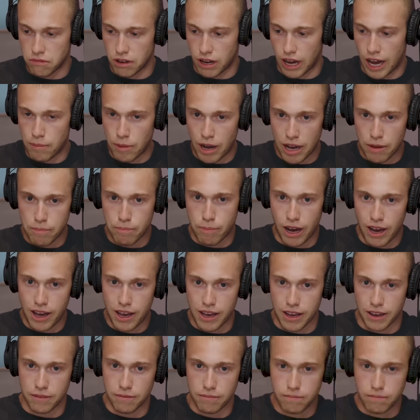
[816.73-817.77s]
I might buy
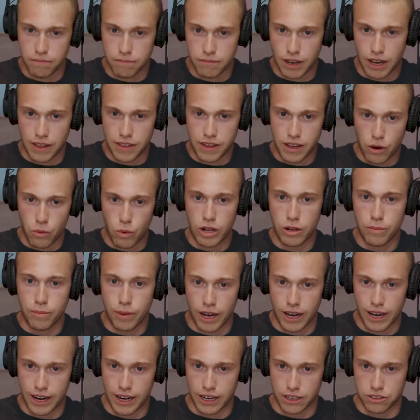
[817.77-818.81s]
it. I think I will
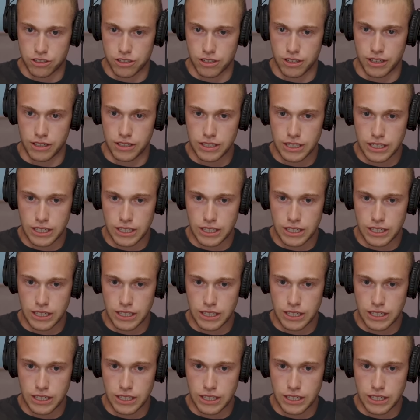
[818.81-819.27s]
buy it, actually.